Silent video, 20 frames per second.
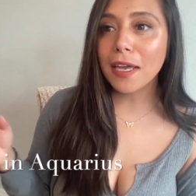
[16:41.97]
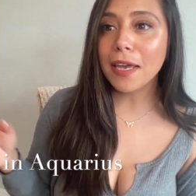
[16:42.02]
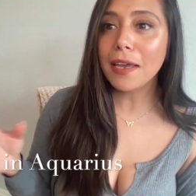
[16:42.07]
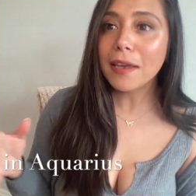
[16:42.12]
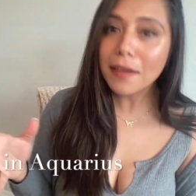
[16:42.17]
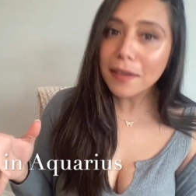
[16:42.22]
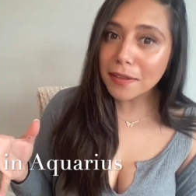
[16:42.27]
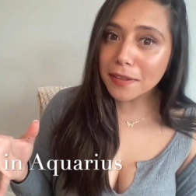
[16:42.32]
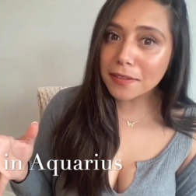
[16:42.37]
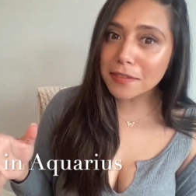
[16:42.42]

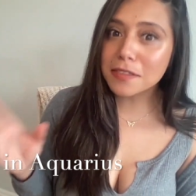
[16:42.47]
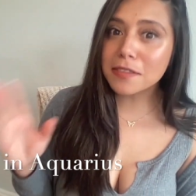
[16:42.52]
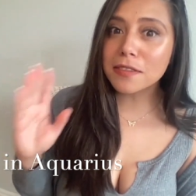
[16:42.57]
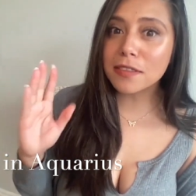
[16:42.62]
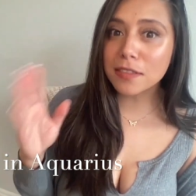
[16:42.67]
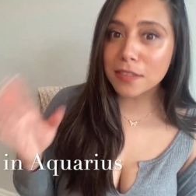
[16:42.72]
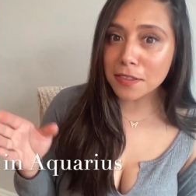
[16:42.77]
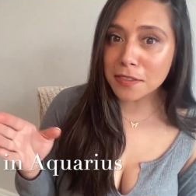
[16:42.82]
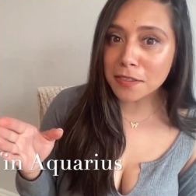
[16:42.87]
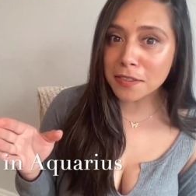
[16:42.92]
And
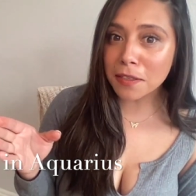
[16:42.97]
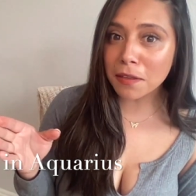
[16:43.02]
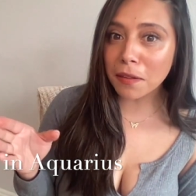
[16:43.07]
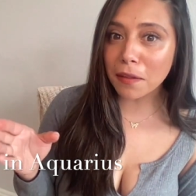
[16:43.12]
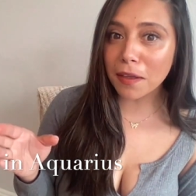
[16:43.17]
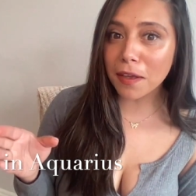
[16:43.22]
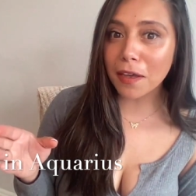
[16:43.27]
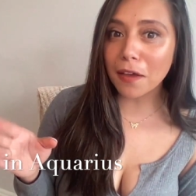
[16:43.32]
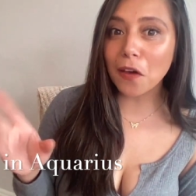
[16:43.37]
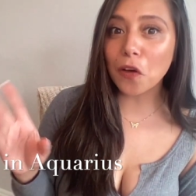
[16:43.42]

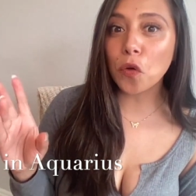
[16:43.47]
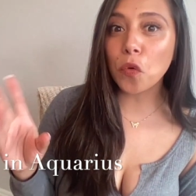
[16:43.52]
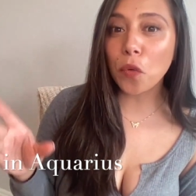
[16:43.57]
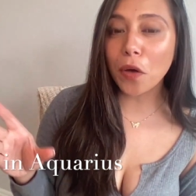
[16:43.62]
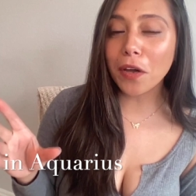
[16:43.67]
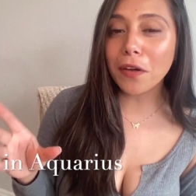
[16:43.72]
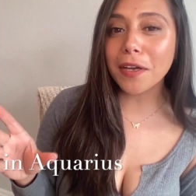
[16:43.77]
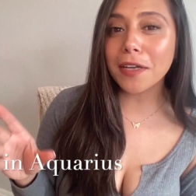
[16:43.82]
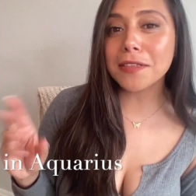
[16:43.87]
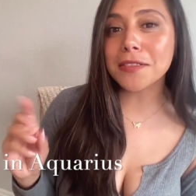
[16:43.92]
statistically,
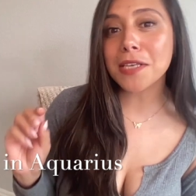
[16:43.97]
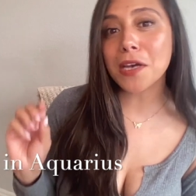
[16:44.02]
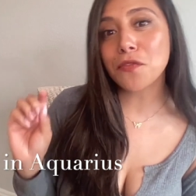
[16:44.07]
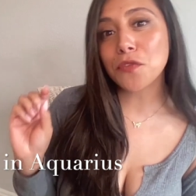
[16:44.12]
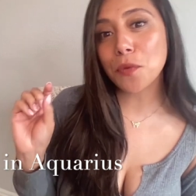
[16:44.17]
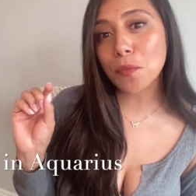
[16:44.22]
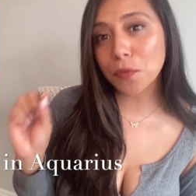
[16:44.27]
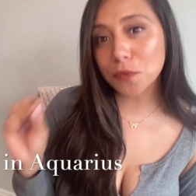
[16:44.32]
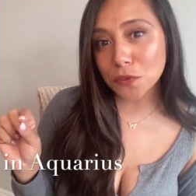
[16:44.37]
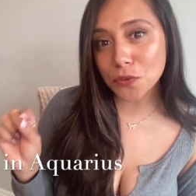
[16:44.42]
Aquarians have
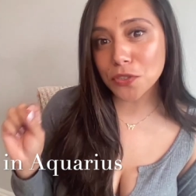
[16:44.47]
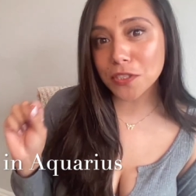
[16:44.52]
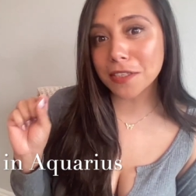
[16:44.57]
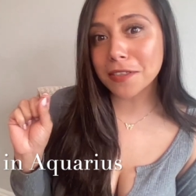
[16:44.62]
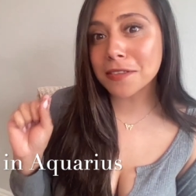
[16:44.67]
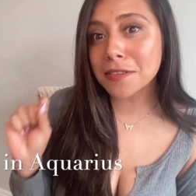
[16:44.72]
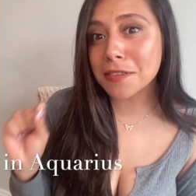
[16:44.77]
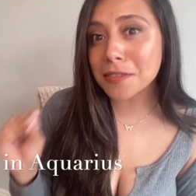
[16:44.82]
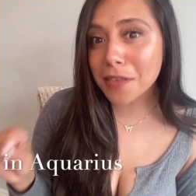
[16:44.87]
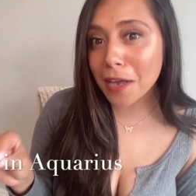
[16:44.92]
the most
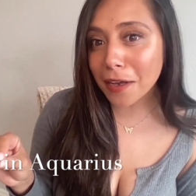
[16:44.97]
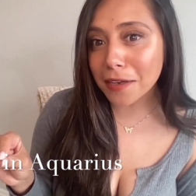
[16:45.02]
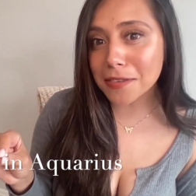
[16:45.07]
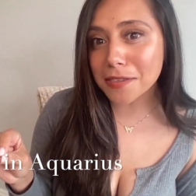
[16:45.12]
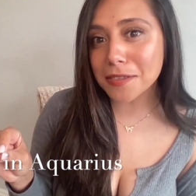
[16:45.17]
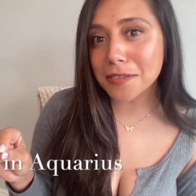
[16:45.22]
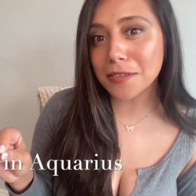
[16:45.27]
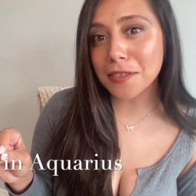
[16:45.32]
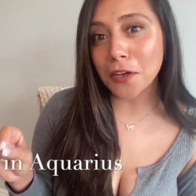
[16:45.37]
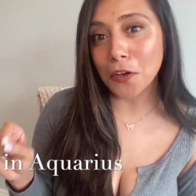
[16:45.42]

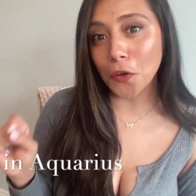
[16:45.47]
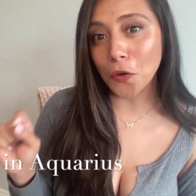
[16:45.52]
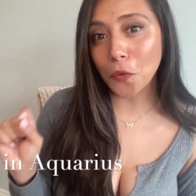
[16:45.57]
success